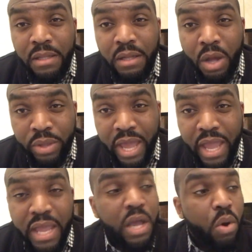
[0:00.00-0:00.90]

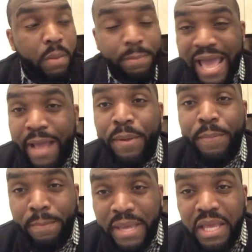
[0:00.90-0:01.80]
okay? Go to Black
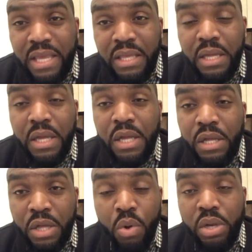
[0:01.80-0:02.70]
People Meet.
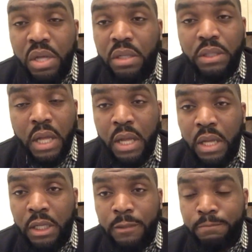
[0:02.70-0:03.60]
Go
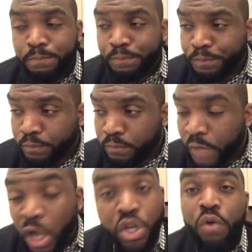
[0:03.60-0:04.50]
to
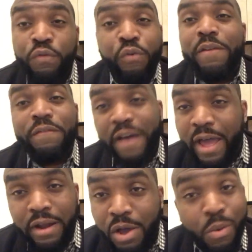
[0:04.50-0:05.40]
Adult Friend
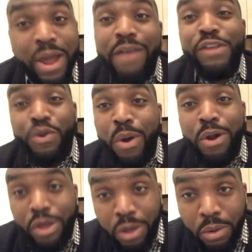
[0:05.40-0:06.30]
Finder. Go wherever you
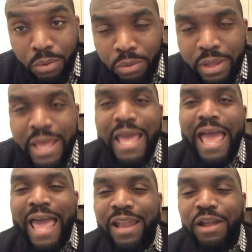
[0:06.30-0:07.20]
want to go.
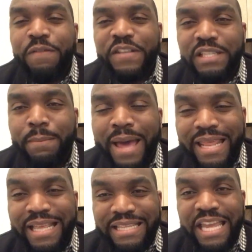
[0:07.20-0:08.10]
And look for somebody
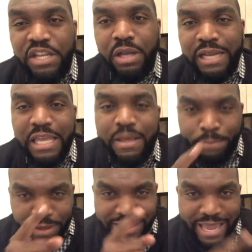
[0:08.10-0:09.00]
that's in your league and
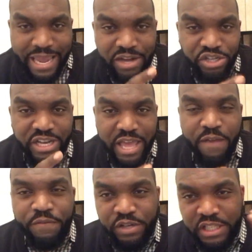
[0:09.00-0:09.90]
put that energy and
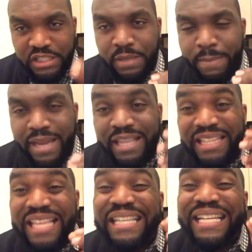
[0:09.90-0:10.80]
effort to somebody
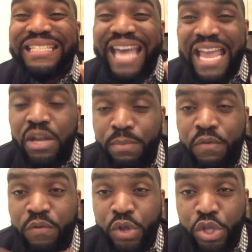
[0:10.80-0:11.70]
that is attainable
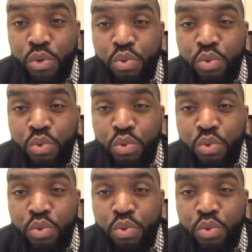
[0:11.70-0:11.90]
for you.